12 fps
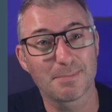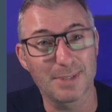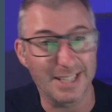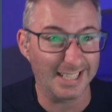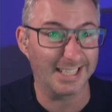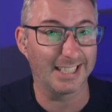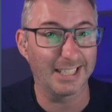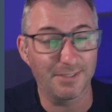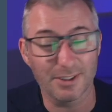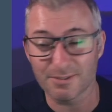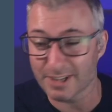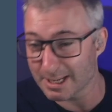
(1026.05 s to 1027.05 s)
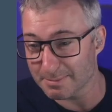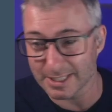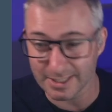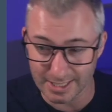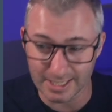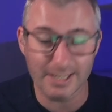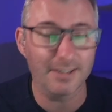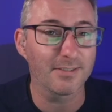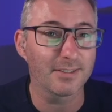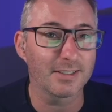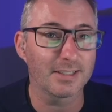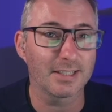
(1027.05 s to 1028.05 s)
particularly if the family are there
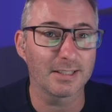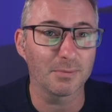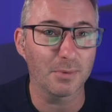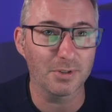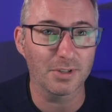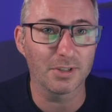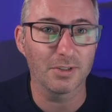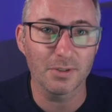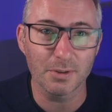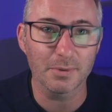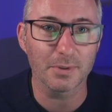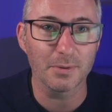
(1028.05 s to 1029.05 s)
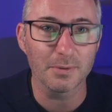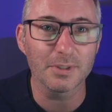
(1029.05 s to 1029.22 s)
and watching you do it all,